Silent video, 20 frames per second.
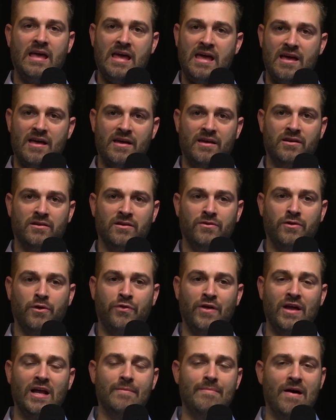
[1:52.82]
And the
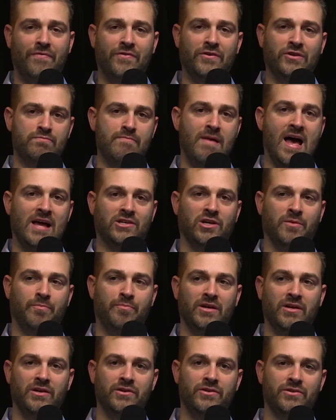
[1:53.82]
thing about this
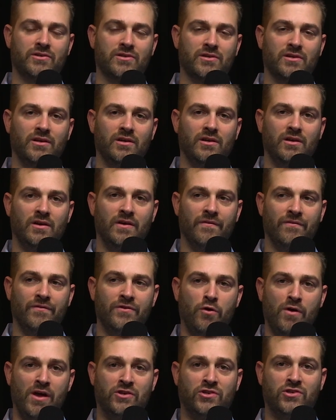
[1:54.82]
matchup is,
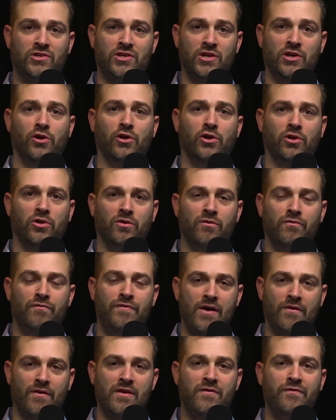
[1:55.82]
you know, it's still
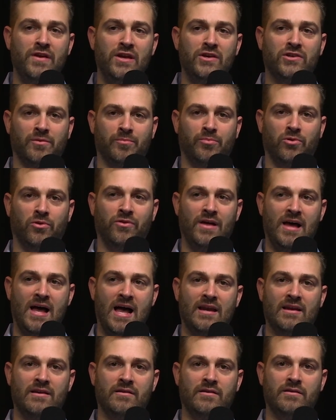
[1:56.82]
very feasible
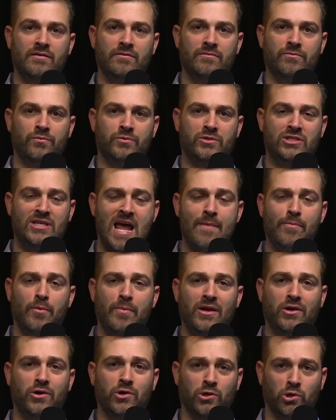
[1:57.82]
that Tampa
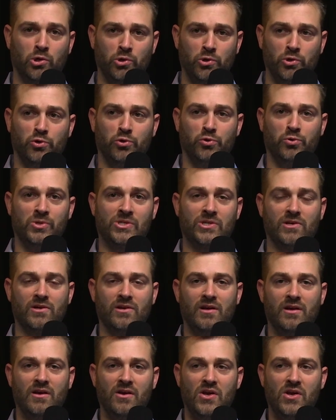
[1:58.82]
Bay could lose